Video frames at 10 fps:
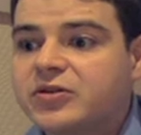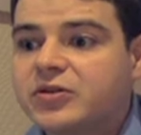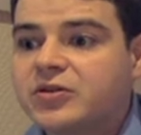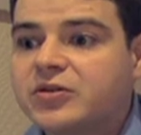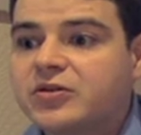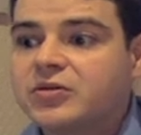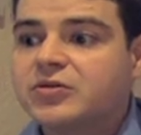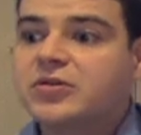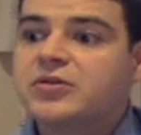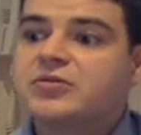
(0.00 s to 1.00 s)

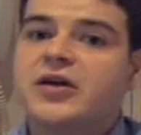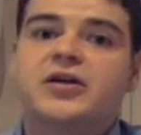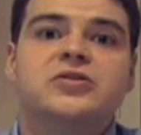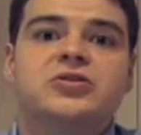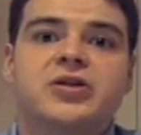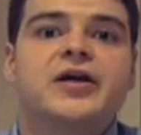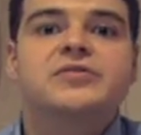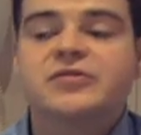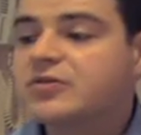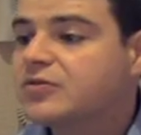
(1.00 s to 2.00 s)
uh, going to take his
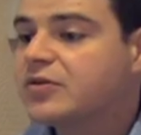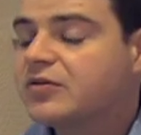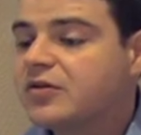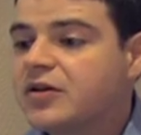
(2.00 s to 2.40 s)
chances with the